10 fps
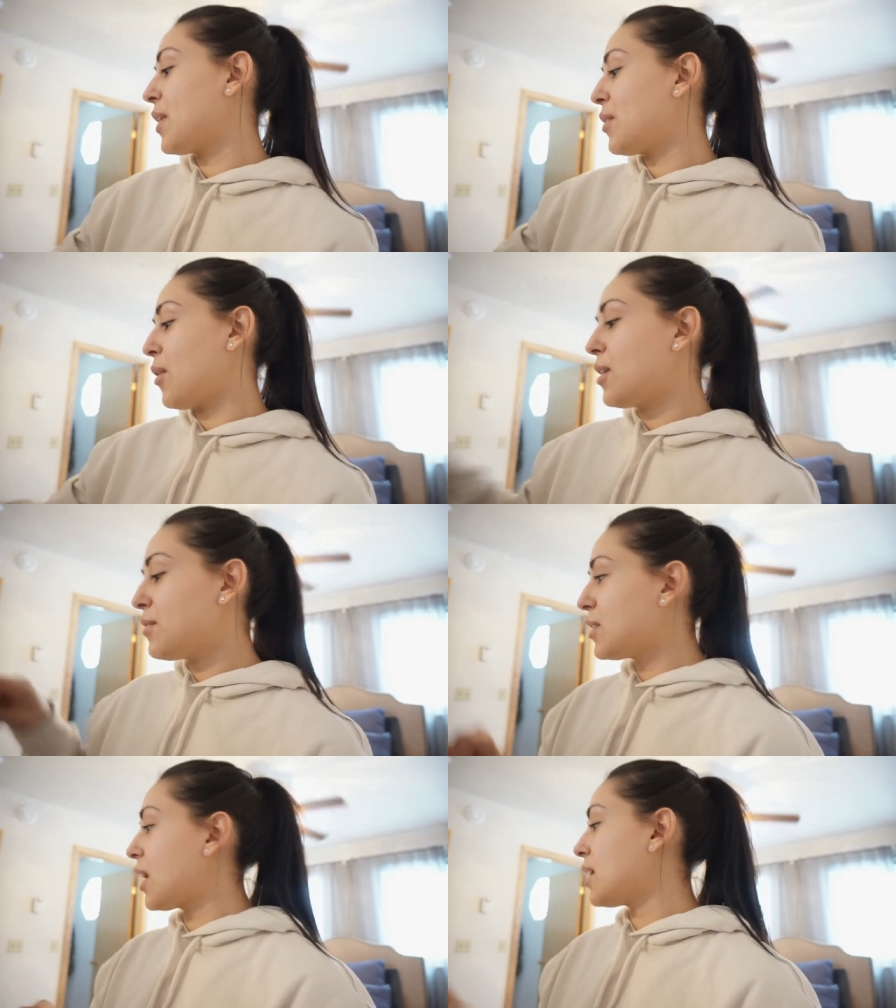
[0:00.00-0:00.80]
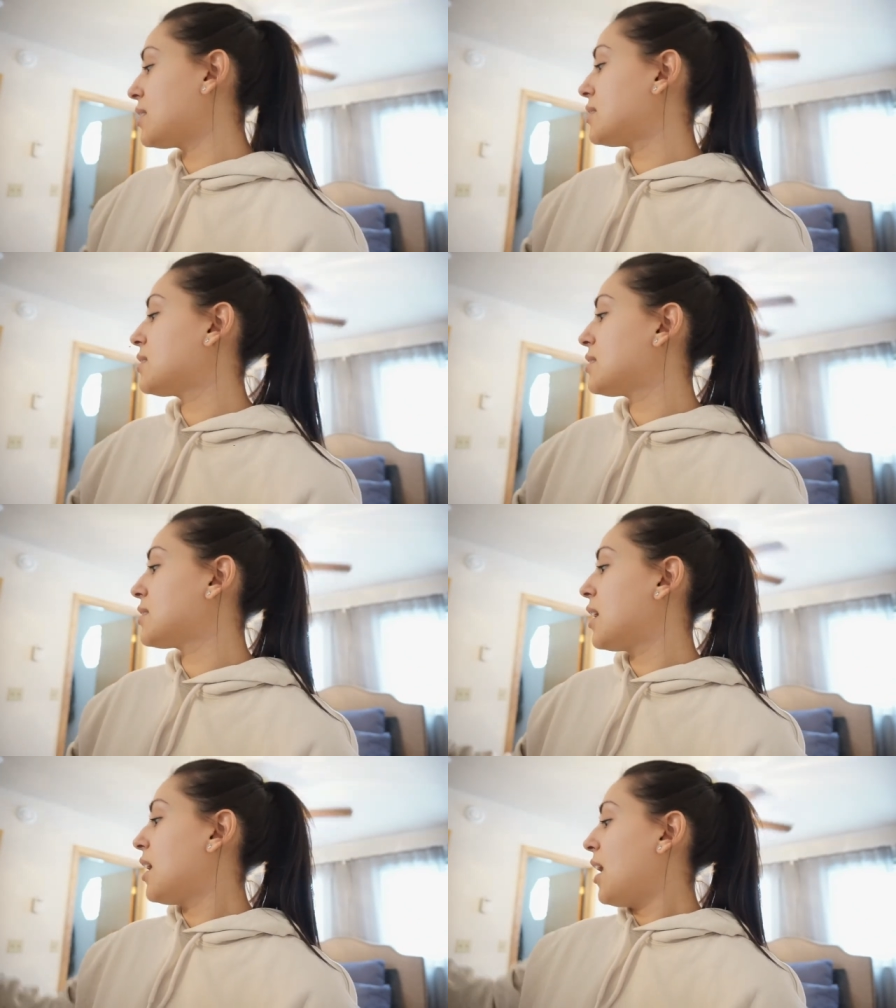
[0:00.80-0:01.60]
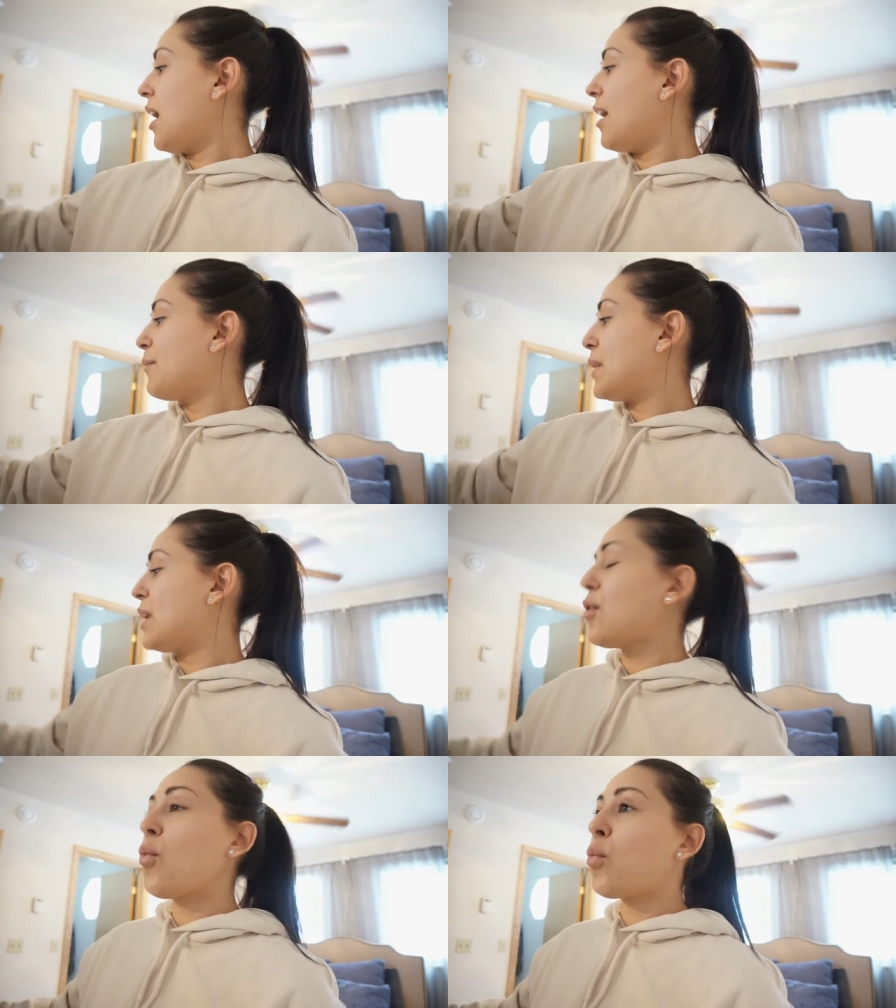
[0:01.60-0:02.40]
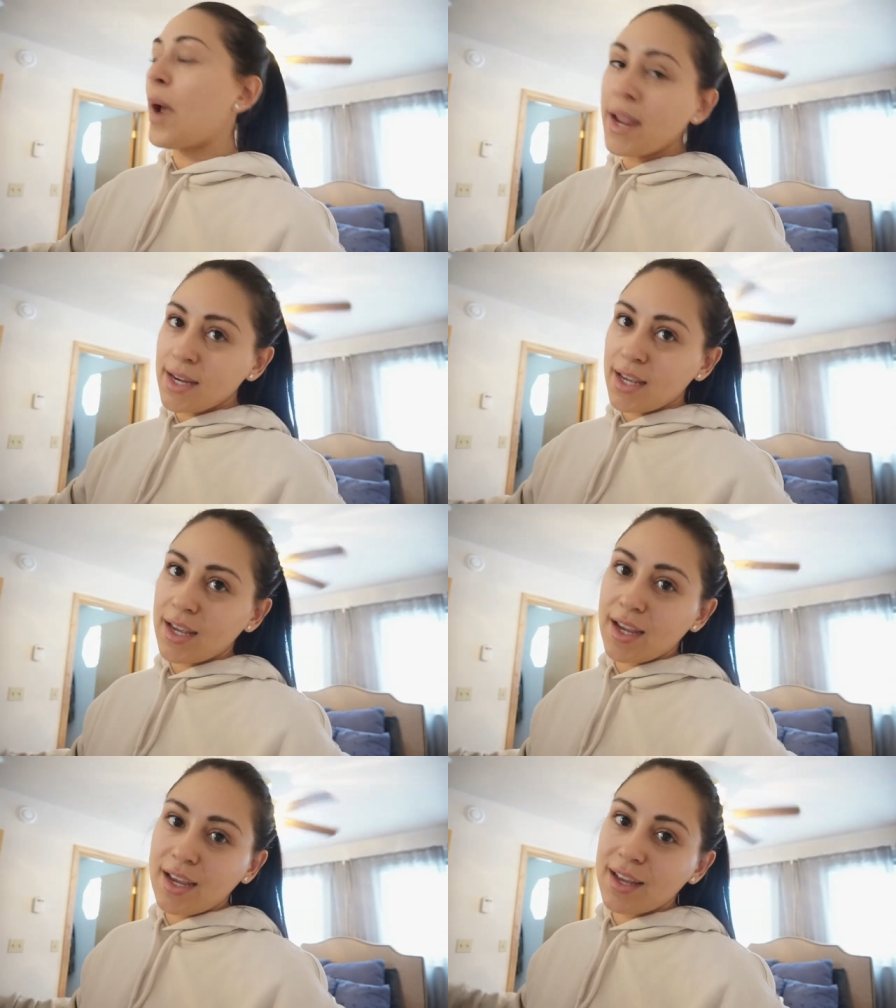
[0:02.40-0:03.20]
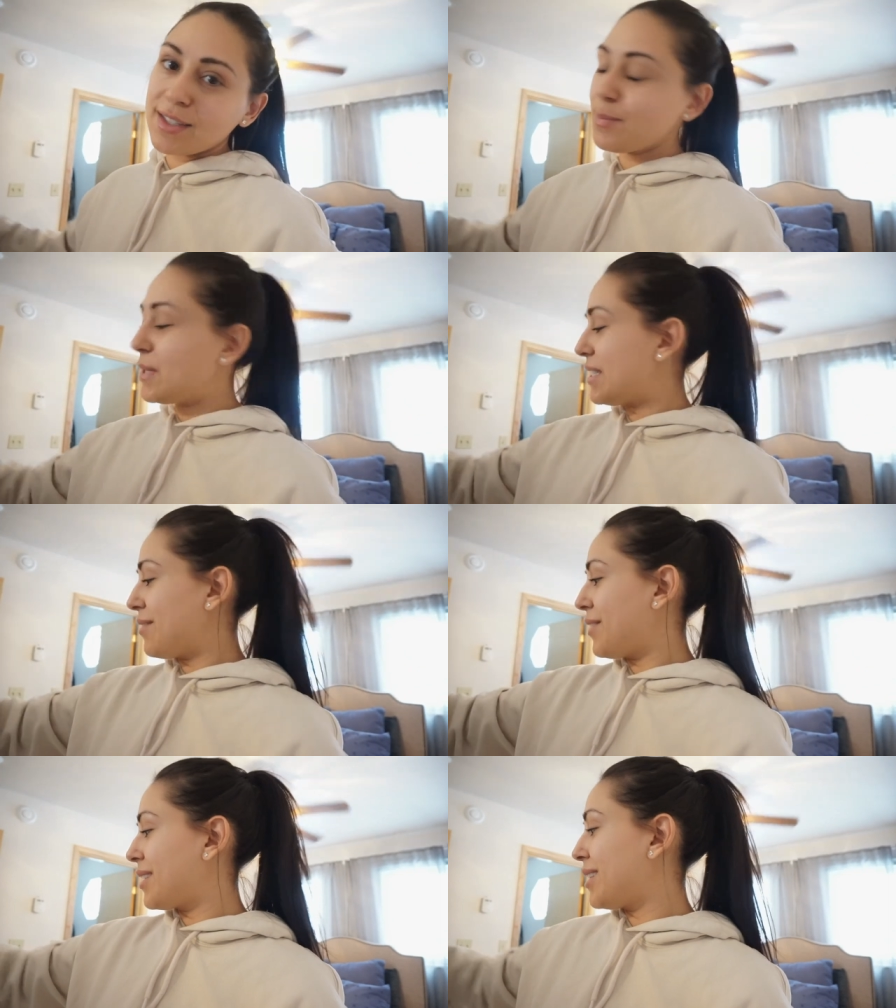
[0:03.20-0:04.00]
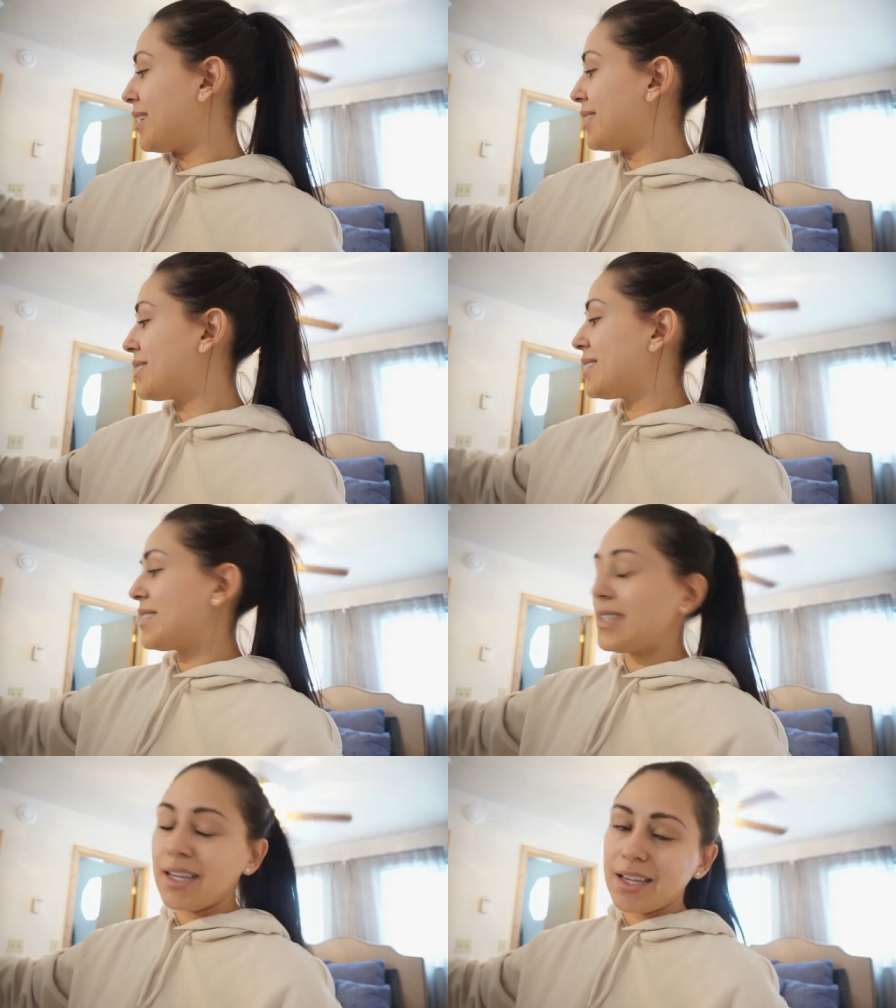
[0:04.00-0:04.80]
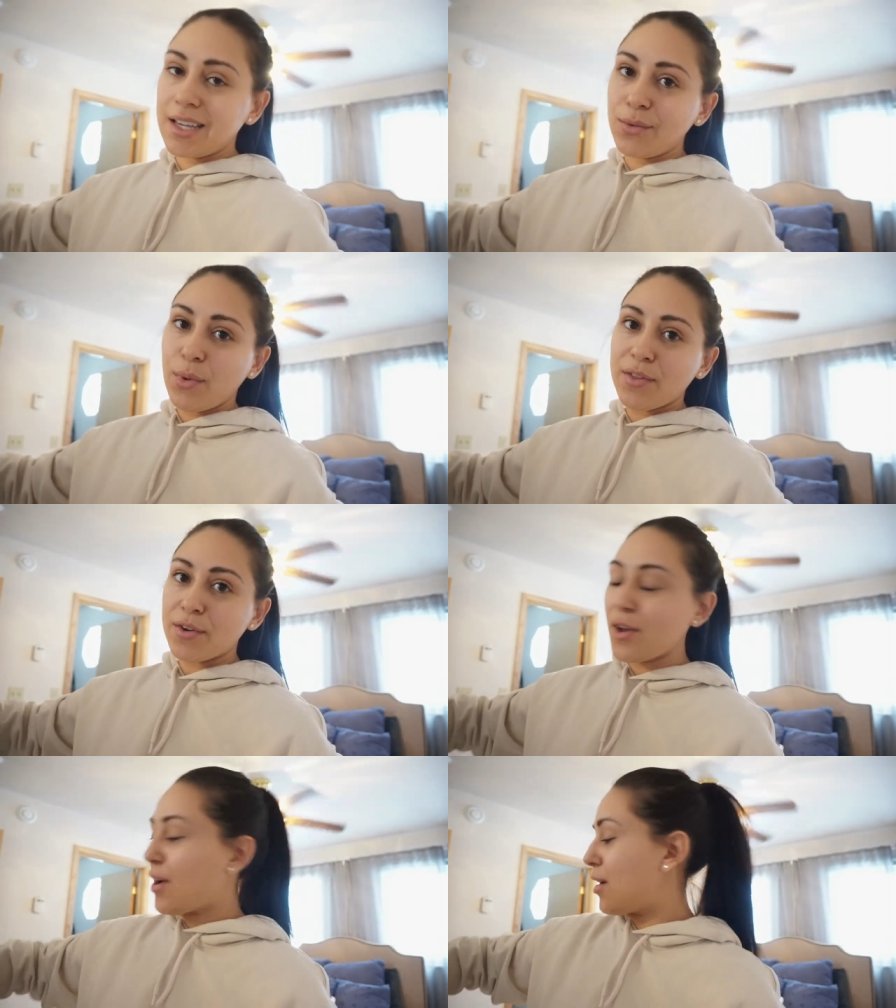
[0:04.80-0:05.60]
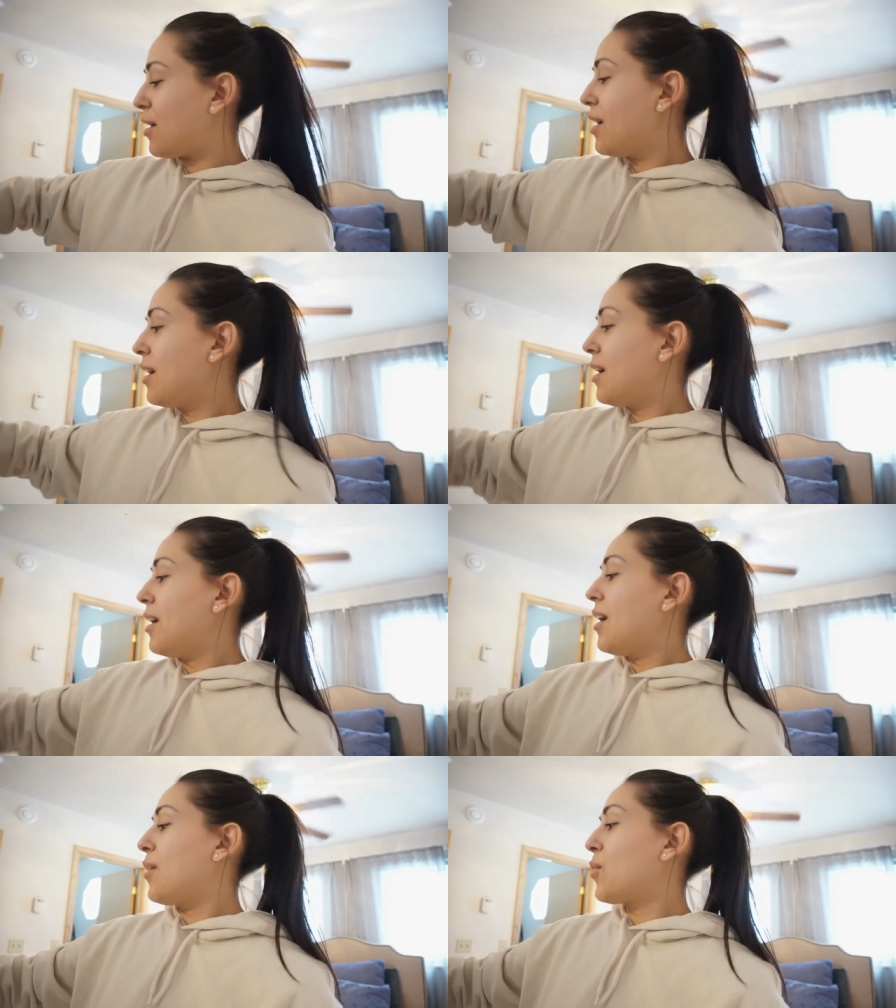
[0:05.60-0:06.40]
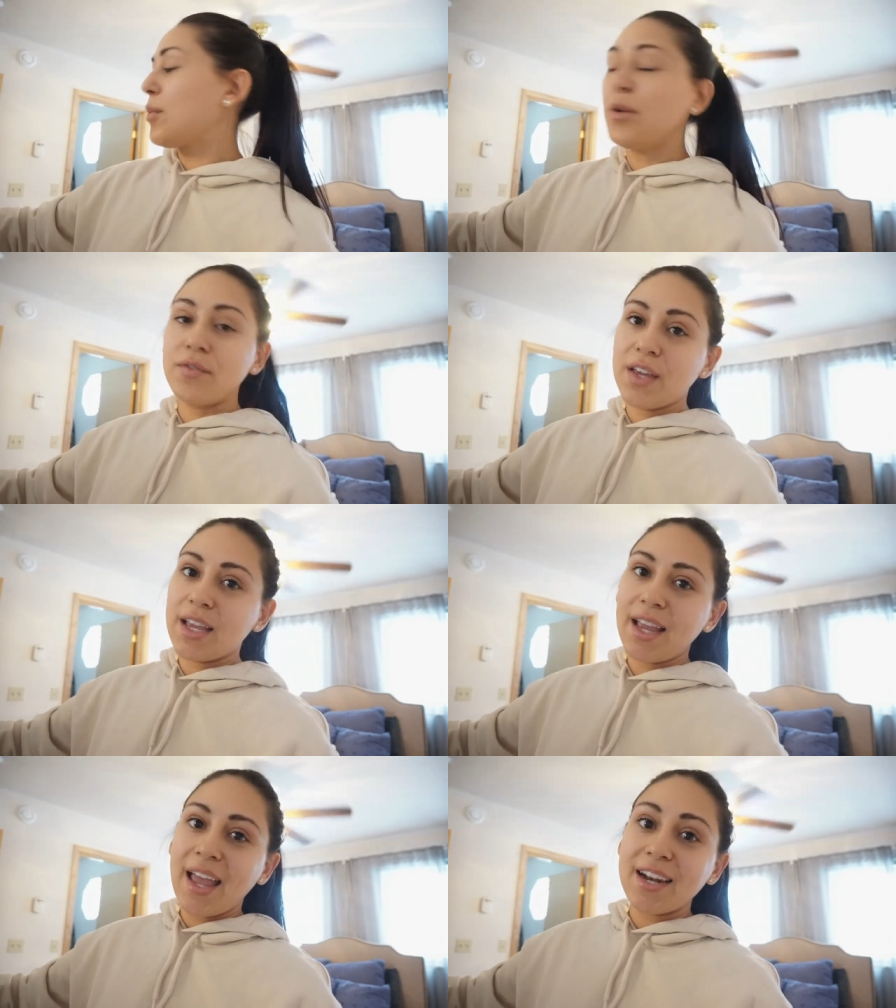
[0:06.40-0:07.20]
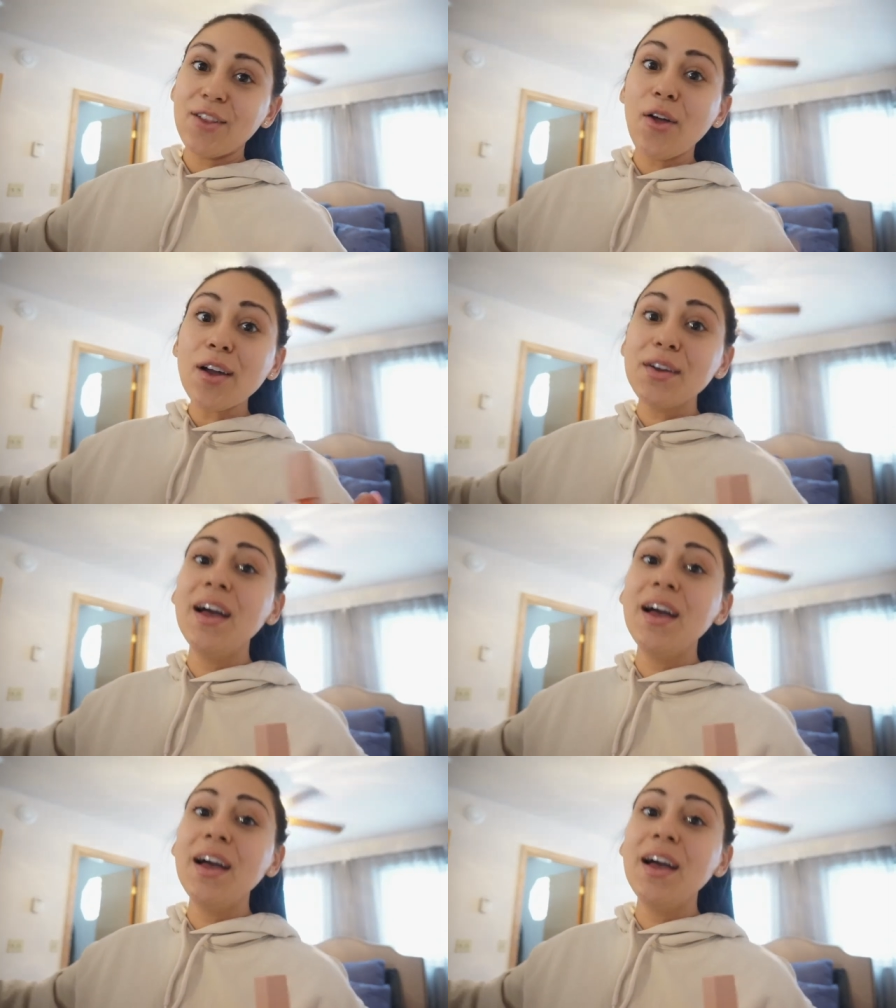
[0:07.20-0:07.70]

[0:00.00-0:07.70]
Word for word: A lot of you guys have been waiting specifically to see whether or not we're moving. And a lot of,